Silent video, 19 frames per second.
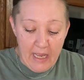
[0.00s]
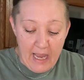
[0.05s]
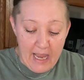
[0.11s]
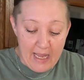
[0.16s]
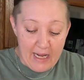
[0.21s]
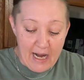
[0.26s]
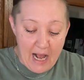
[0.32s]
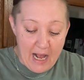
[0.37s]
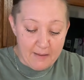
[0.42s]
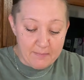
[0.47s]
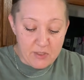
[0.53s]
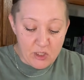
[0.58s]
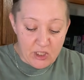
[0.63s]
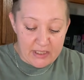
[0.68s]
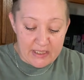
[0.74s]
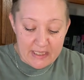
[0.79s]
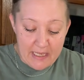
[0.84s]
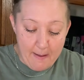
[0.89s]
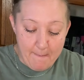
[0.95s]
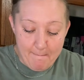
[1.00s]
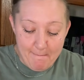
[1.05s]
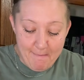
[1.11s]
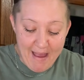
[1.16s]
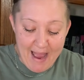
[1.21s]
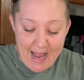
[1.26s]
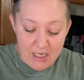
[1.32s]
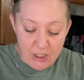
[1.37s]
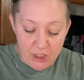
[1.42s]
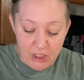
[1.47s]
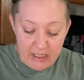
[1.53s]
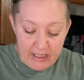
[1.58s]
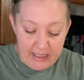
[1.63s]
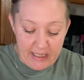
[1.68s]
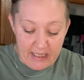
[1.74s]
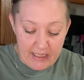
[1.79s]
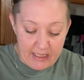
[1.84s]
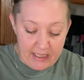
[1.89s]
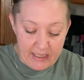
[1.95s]
And I'm just mashing
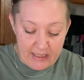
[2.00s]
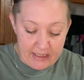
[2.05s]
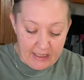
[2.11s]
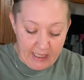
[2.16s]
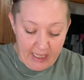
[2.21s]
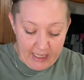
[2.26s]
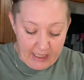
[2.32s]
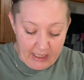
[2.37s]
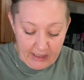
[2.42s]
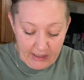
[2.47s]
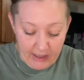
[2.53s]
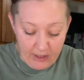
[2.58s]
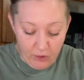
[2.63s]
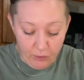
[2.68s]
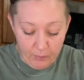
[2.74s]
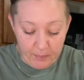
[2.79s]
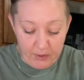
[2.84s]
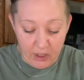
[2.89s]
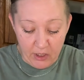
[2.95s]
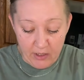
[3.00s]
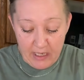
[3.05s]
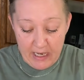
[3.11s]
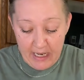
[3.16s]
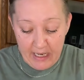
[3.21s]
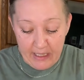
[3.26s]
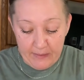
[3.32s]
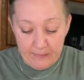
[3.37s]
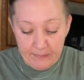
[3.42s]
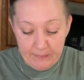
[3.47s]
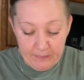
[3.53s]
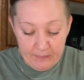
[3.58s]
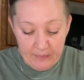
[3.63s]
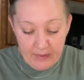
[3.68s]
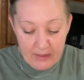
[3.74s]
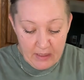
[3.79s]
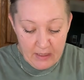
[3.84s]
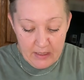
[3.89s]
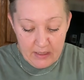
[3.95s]
it into like a little puree.
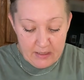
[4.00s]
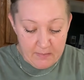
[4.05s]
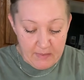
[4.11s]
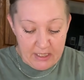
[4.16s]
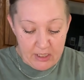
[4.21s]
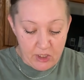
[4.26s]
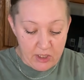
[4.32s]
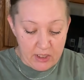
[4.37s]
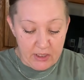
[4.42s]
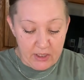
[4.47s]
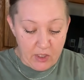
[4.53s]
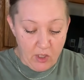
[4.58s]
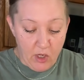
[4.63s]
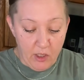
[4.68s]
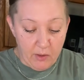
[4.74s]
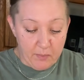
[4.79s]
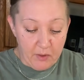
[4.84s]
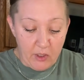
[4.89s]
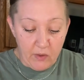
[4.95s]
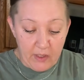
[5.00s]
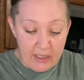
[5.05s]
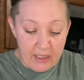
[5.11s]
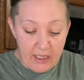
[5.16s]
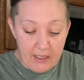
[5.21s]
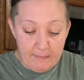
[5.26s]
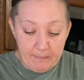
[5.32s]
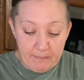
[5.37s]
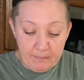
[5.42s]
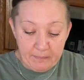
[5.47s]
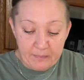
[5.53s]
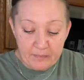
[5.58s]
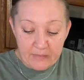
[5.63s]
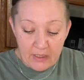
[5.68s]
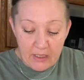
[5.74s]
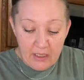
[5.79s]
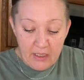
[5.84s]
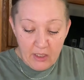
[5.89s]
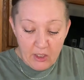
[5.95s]
Make sure it's all broken up.
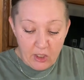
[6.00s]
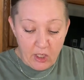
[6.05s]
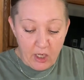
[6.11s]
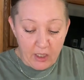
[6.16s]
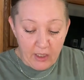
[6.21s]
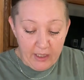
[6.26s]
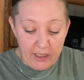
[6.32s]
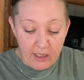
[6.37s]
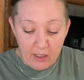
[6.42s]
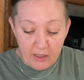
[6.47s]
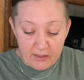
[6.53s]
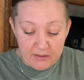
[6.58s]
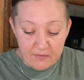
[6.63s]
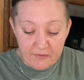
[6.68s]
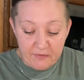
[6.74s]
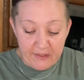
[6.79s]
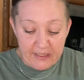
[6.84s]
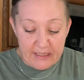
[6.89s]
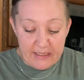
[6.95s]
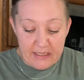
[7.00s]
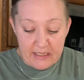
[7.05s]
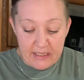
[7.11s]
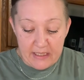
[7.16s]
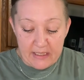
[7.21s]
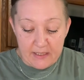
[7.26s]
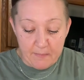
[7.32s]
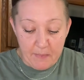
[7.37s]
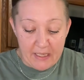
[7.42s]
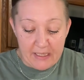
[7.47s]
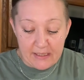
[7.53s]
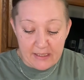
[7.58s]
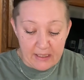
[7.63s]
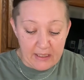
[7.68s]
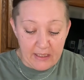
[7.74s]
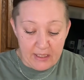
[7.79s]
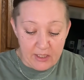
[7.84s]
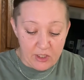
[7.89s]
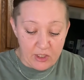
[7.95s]
Garlic confit is
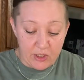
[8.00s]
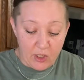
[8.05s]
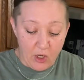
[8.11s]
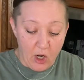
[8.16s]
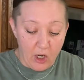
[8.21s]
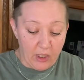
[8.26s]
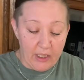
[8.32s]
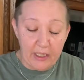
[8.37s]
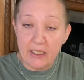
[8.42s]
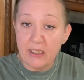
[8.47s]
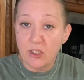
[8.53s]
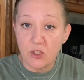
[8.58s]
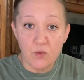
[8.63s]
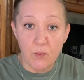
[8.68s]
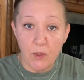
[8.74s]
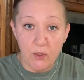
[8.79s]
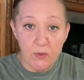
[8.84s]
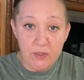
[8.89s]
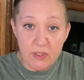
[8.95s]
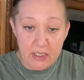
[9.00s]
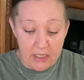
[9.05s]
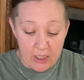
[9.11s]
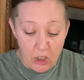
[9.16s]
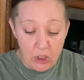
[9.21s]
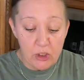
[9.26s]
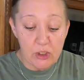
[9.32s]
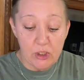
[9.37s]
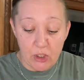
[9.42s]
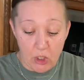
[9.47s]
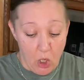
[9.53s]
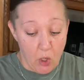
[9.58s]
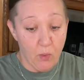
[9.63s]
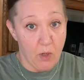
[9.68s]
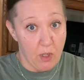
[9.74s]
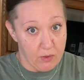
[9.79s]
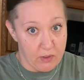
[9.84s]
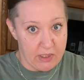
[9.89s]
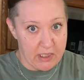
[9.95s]
basically just garlic that's roasted, slow
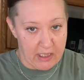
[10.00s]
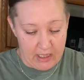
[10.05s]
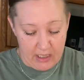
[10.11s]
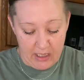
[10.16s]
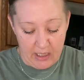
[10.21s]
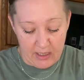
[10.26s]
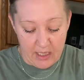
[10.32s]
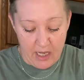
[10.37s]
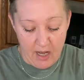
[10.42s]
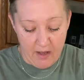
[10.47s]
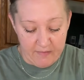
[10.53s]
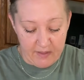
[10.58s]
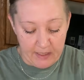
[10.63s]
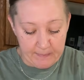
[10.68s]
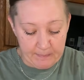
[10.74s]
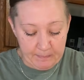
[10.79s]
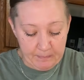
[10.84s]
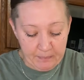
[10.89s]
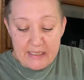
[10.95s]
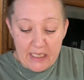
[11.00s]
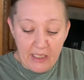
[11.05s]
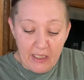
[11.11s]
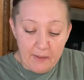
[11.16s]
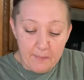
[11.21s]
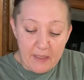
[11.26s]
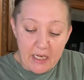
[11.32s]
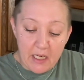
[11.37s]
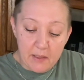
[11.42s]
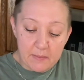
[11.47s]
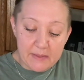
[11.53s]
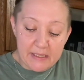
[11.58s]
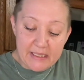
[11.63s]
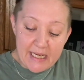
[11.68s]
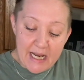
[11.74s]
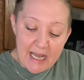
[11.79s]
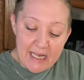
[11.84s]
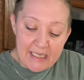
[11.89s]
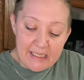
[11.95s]
roasted in the oven till it
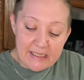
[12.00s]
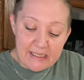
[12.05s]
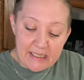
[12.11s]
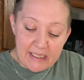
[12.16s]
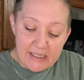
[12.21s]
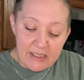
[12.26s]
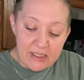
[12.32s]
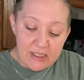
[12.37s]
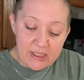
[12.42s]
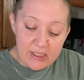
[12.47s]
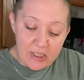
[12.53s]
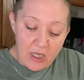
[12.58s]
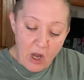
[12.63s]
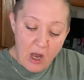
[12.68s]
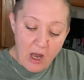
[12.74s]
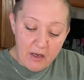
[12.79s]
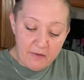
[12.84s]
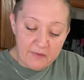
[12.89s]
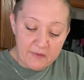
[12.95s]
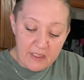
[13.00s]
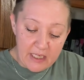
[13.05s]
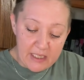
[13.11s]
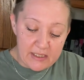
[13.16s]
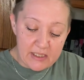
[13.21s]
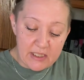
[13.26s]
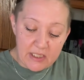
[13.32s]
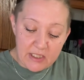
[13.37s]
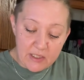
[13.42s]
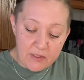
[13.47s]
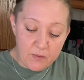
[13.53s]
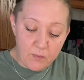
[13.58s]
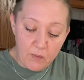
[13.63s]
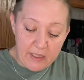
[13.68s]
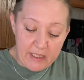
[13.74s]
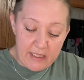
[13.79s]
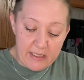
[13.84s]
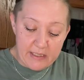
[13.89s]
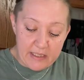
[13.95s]
becomes nice and soft and
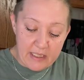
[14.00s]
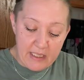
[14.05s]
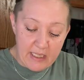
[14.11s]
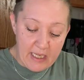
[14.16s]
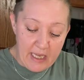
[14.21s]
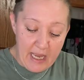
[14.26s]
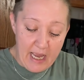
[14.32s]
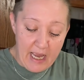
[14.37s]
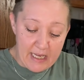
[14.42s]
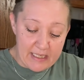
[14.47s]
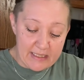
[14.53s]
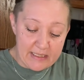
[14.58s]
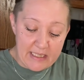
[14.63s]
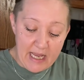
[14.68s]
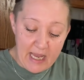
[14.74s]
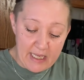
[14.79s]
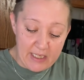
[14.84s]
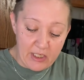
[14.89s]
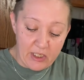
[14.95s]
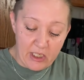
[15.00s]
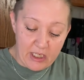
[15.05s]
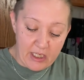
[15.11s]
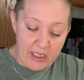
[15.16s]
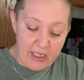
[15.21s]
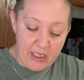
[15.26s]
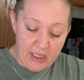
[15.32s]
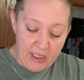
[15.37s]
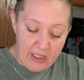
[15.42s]
sweet and tender,